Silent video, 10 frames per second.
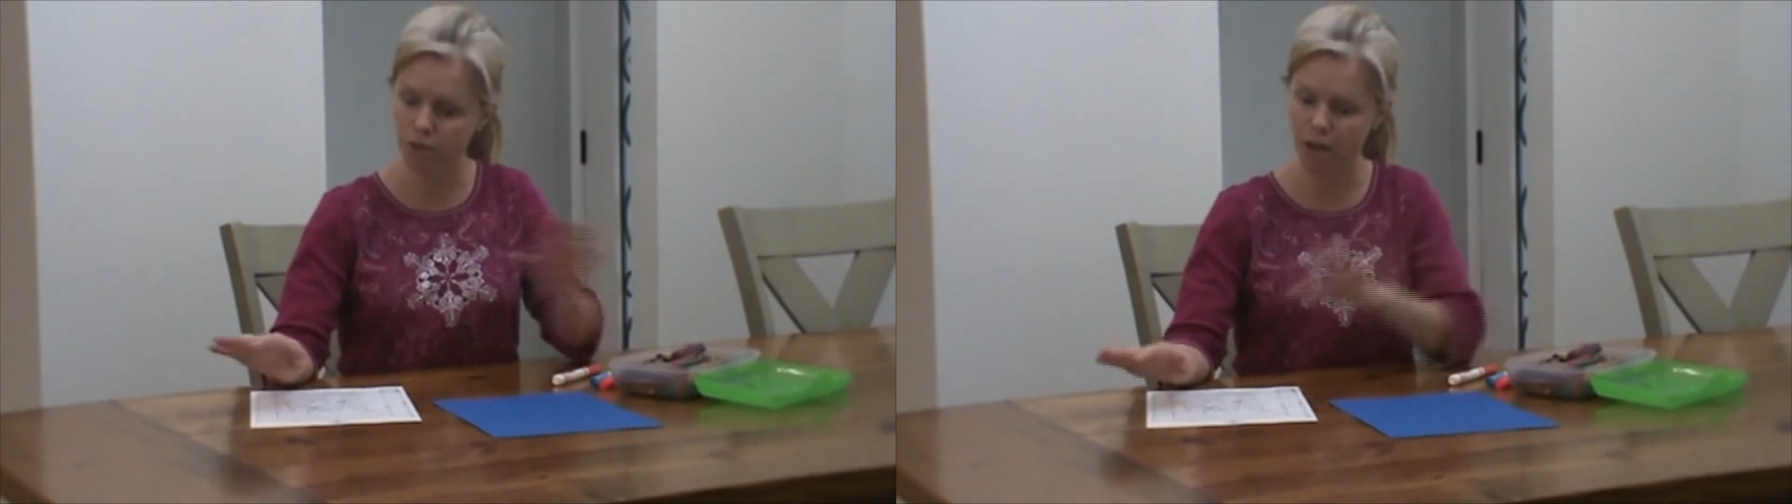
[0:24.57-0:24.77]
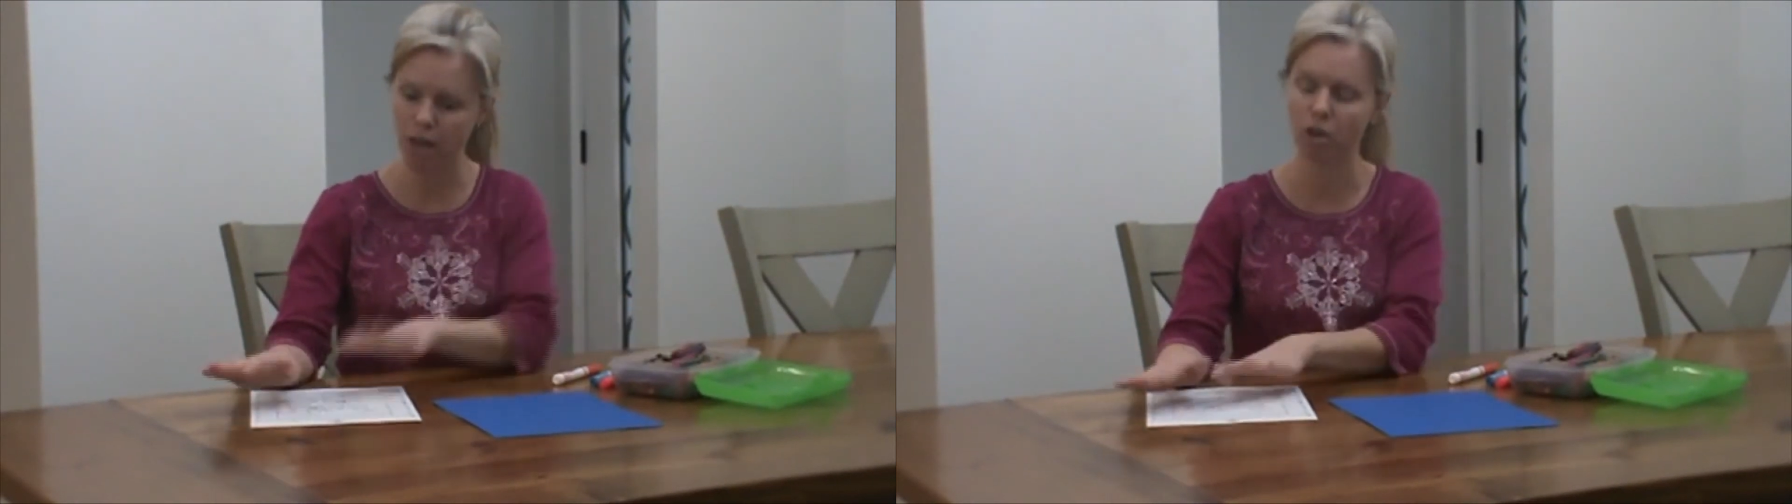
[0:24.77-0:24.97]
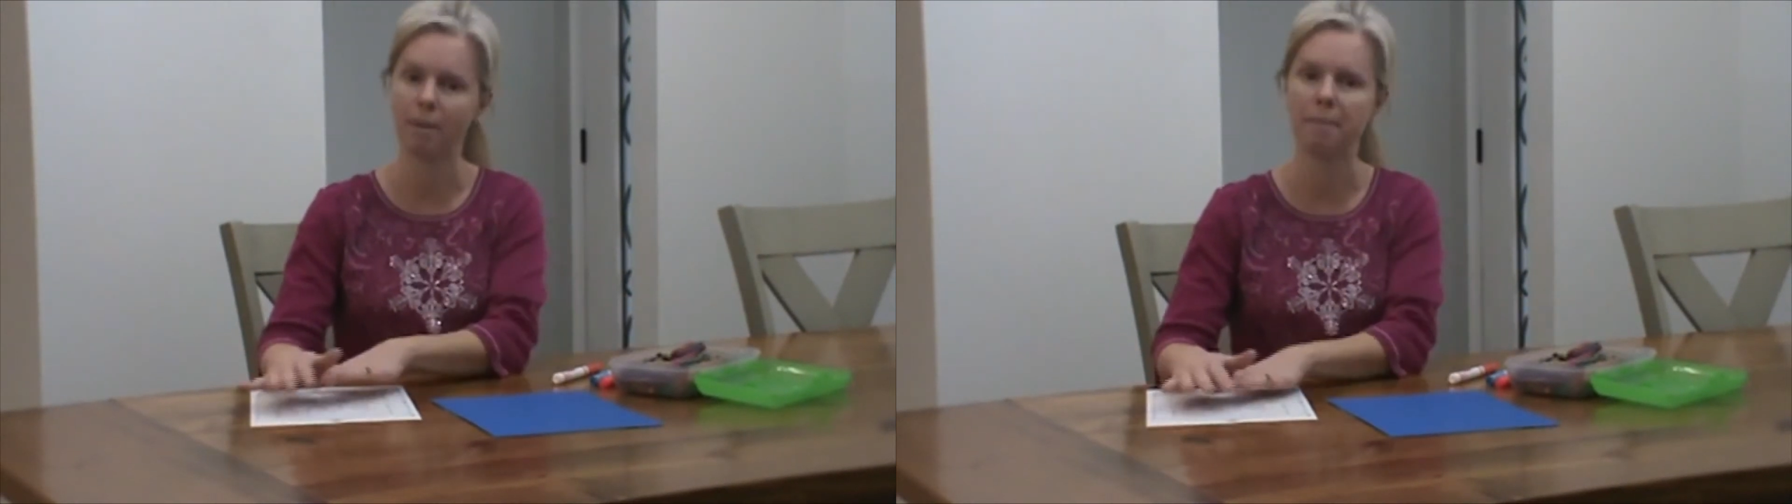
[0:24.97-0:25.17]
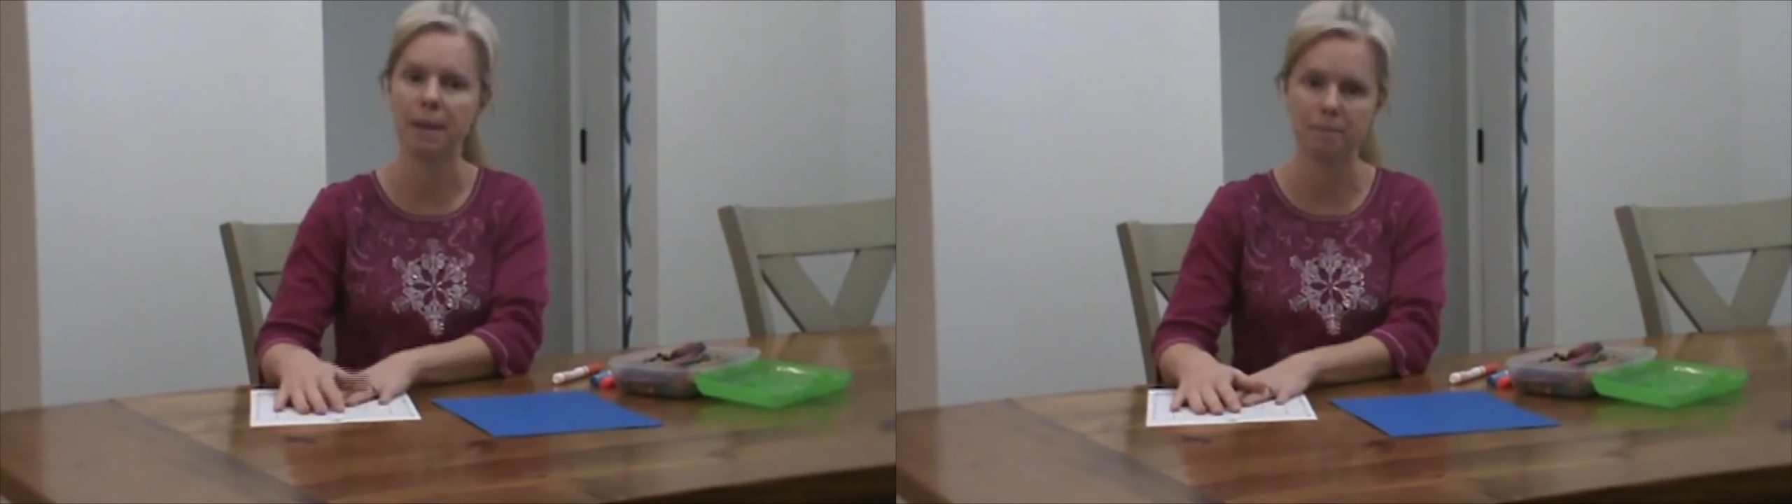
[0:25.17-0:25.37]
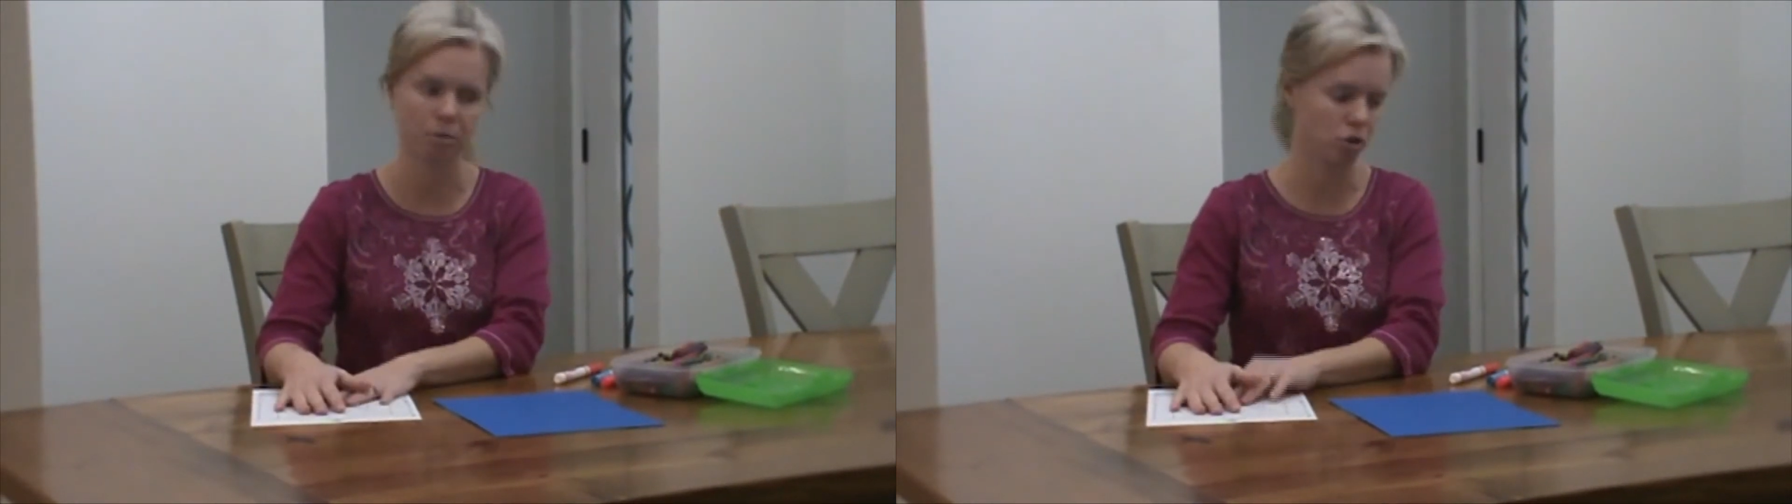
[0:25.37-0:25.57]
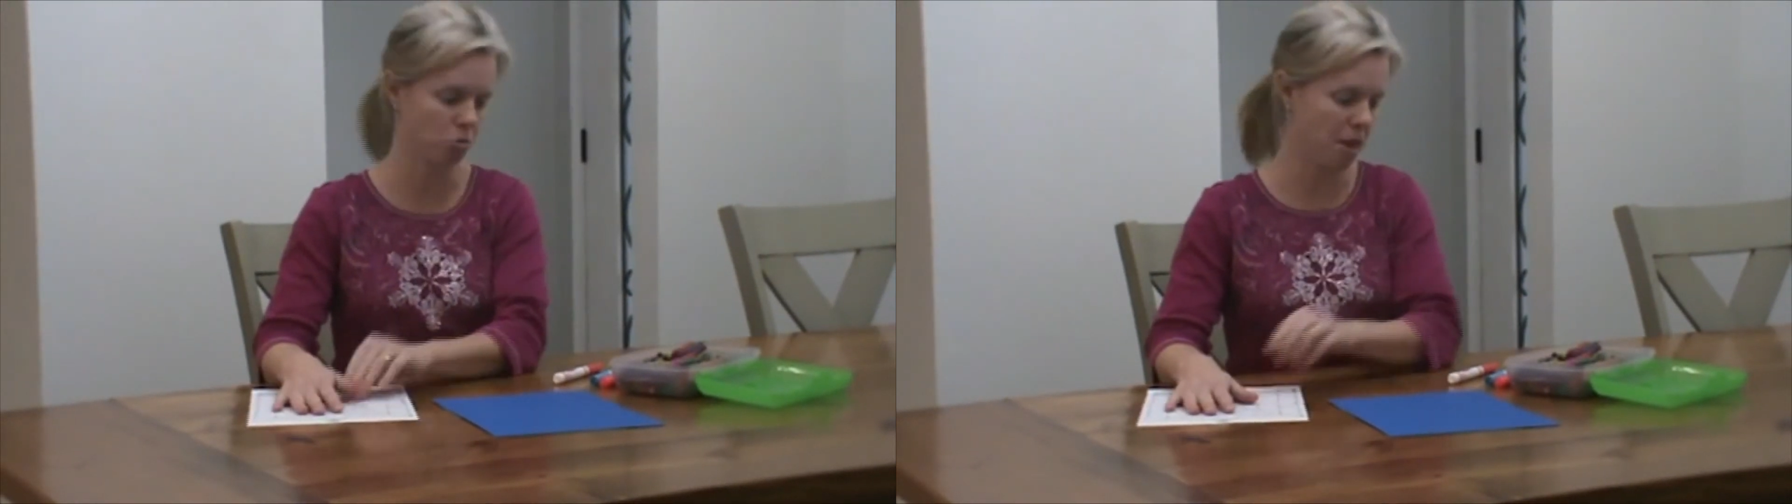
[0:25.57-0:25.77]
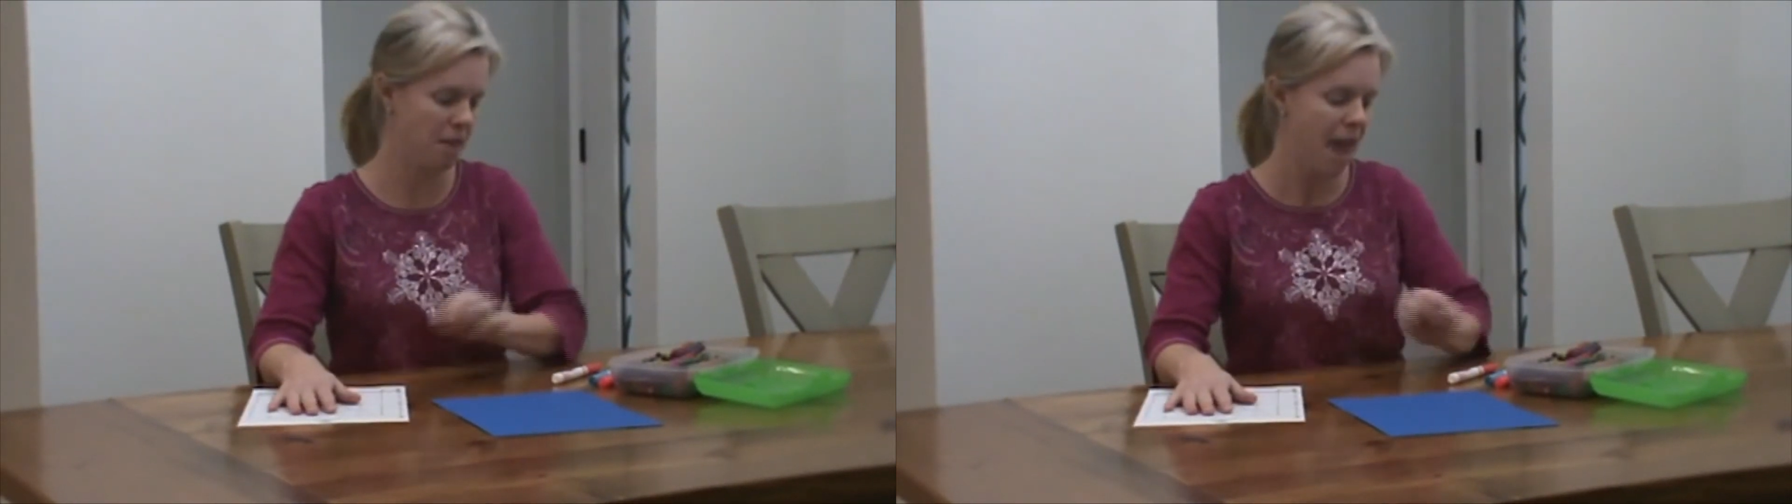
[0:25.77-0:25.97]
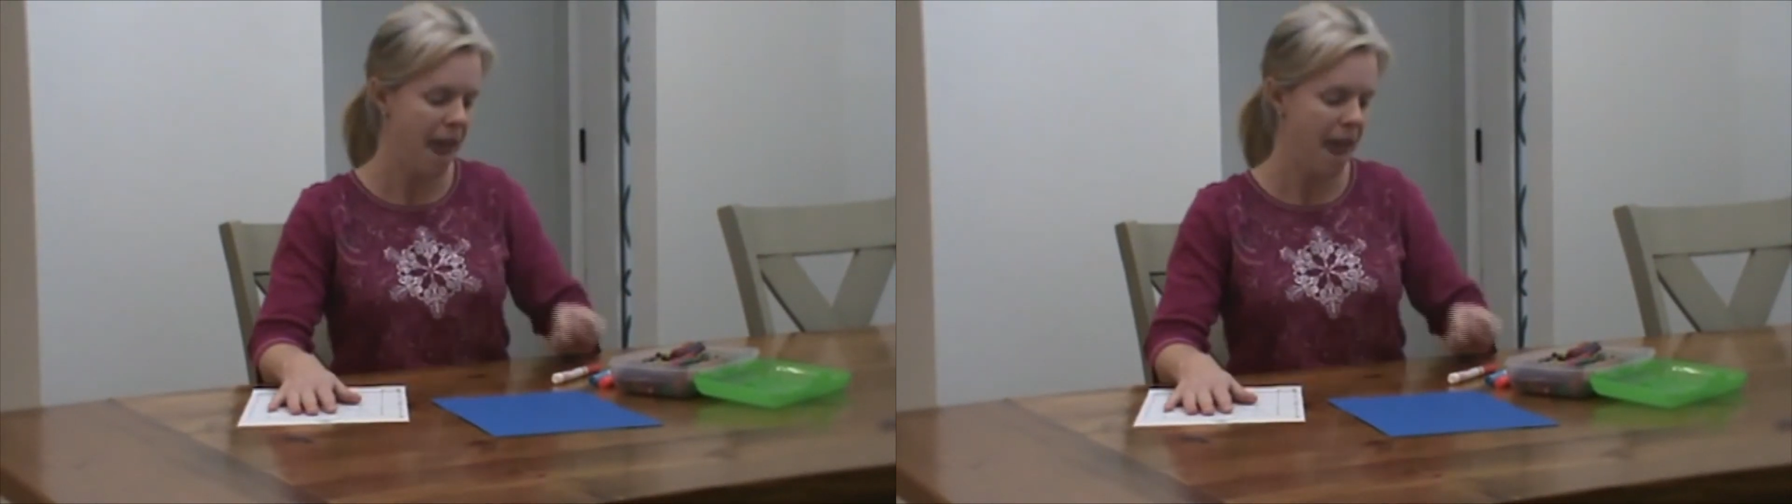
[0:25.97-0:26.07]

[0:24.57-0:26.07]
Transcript: to color my papers with,